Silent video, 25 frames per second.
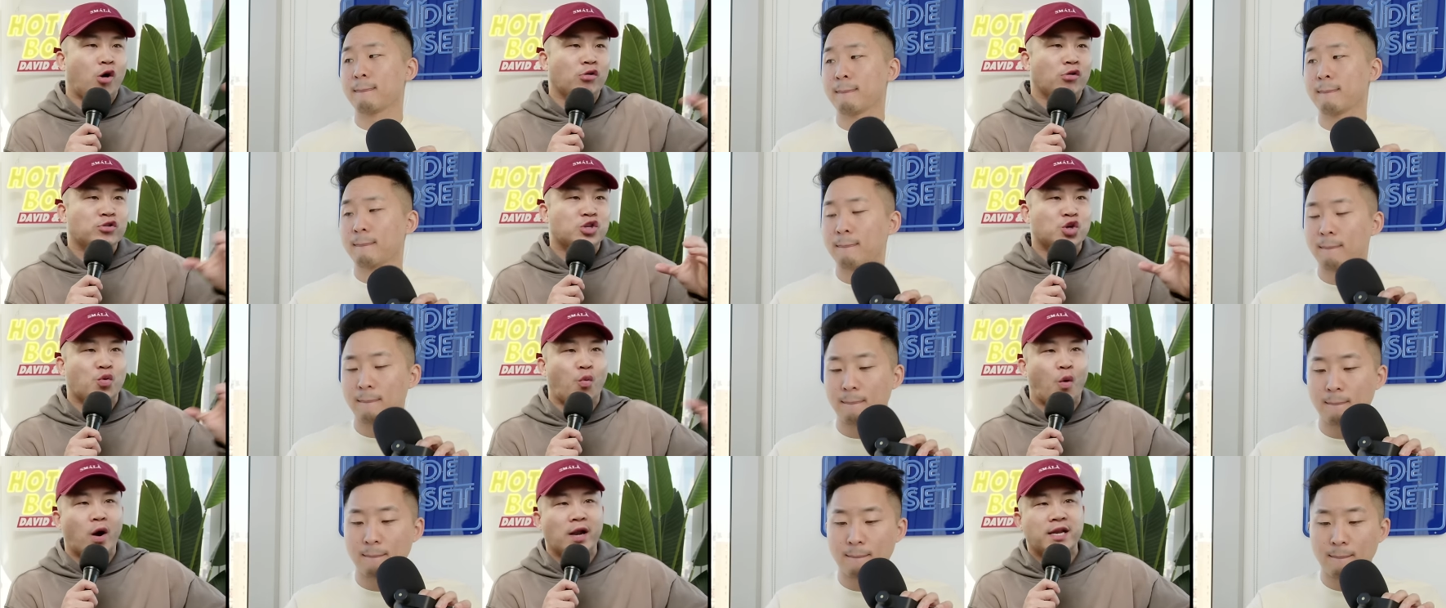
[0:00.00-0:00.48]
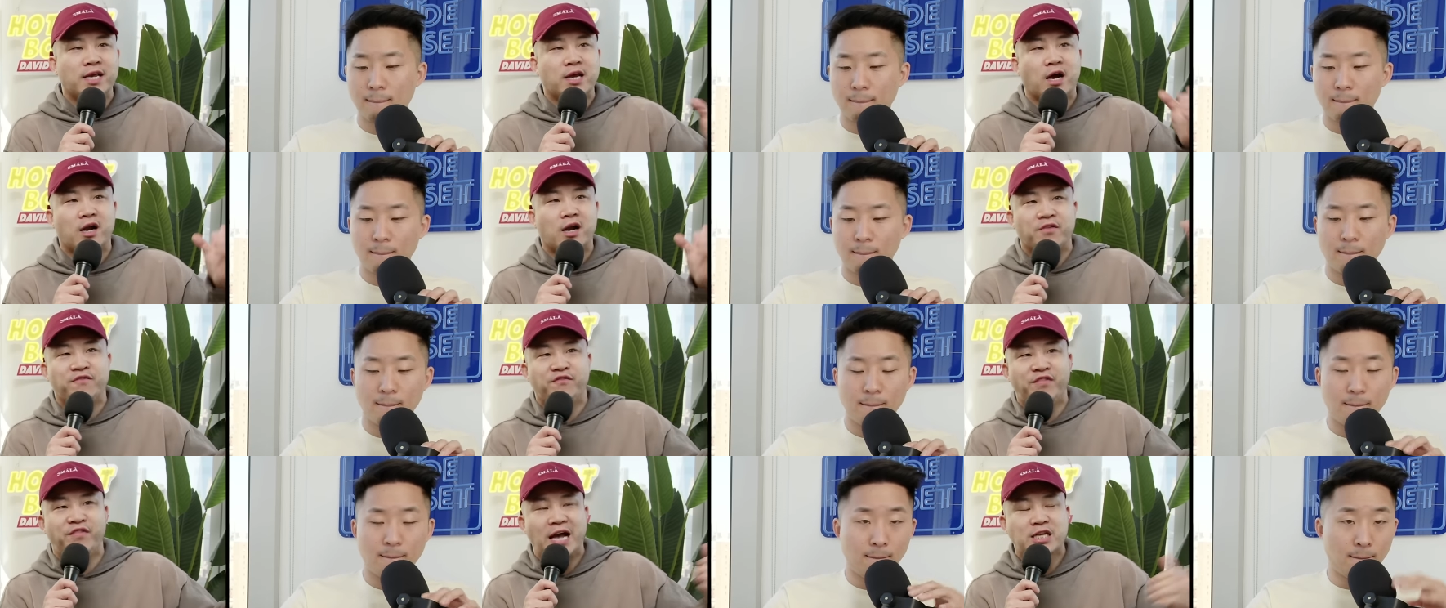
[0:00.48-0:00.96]
Speaker 1: twenty on
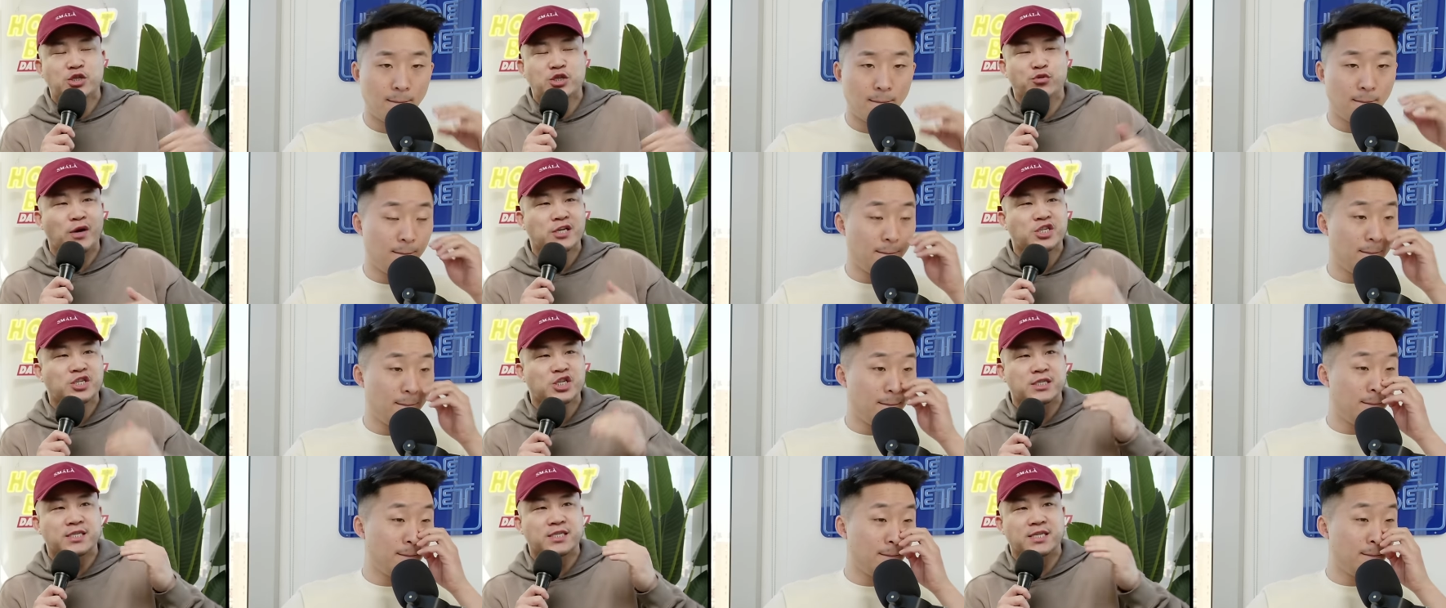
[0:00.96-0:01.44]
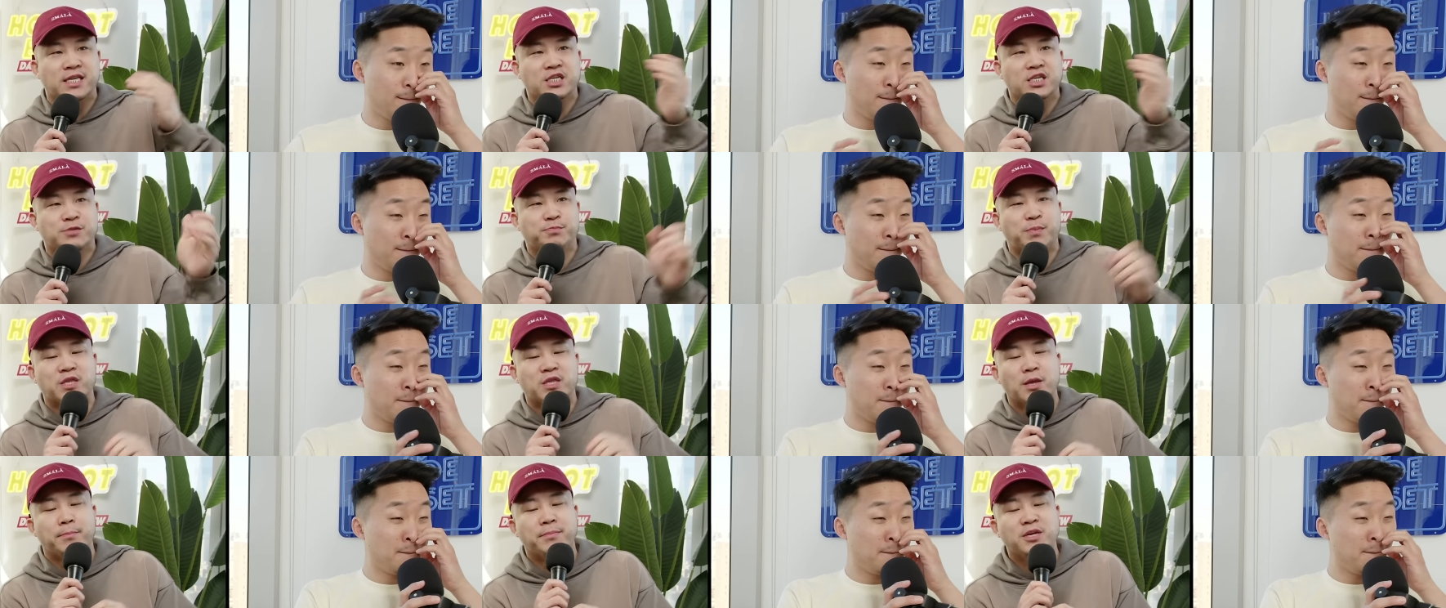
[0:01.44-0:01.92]
Infatuation's list,
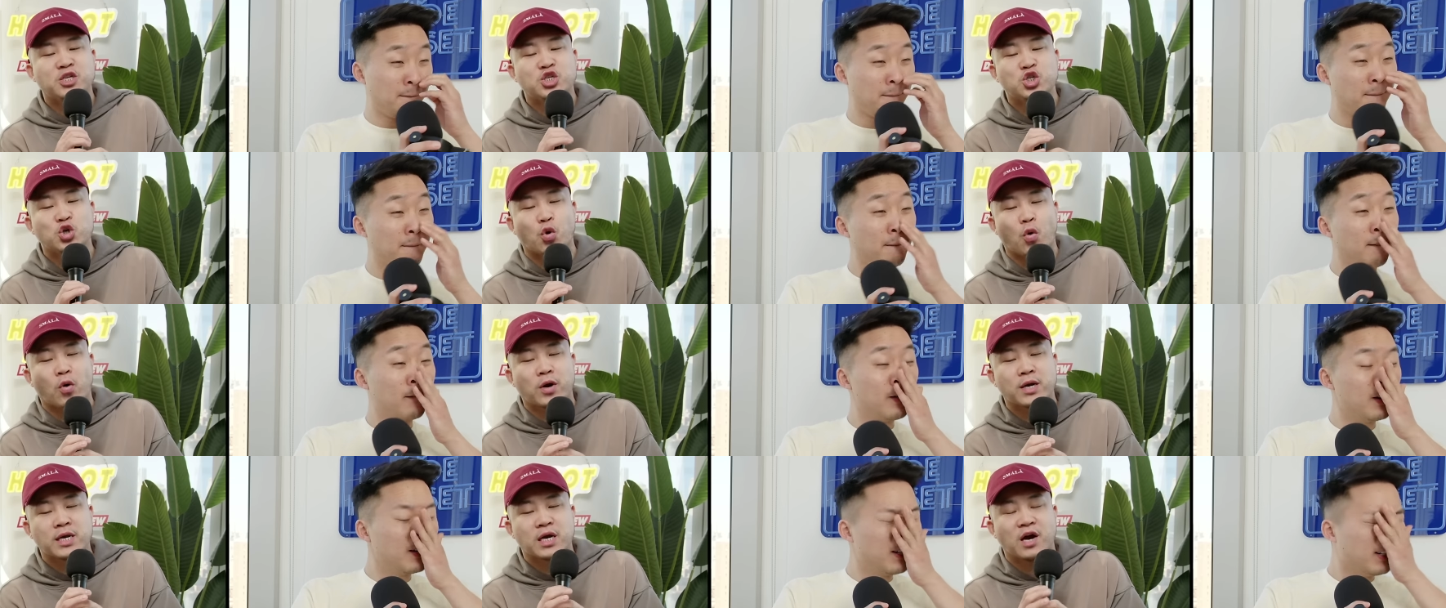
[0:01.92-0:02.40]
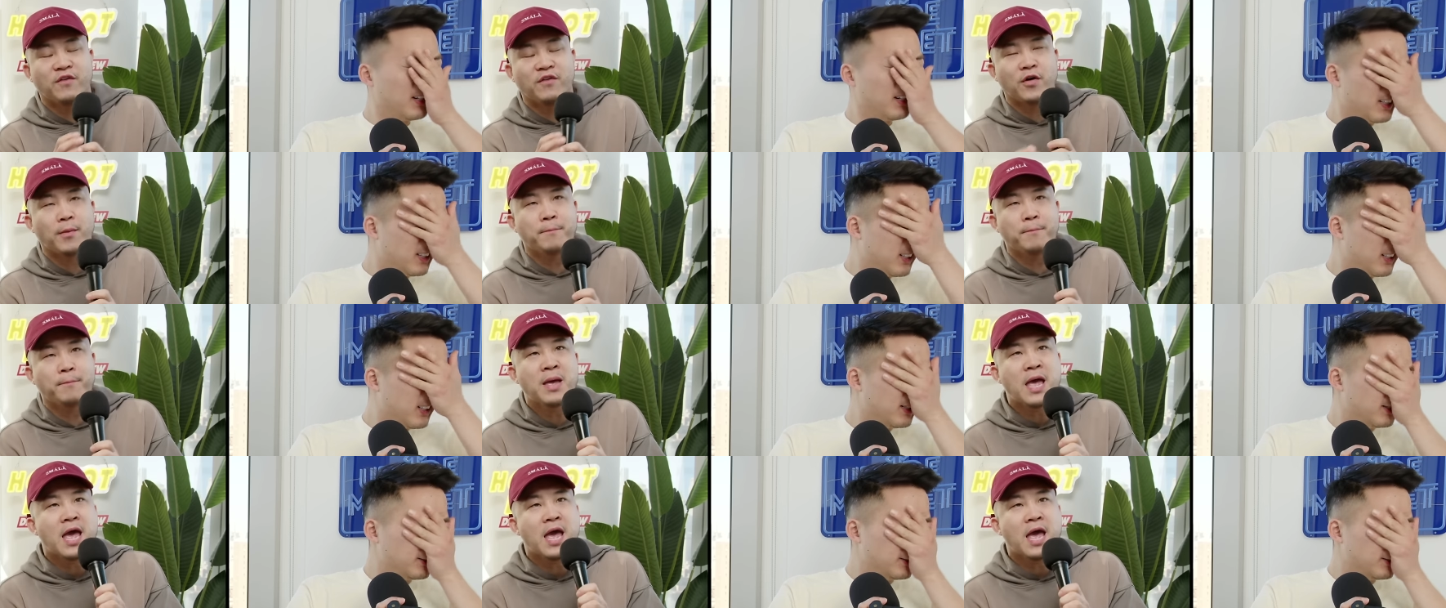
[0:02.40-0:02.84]
but the majority of them.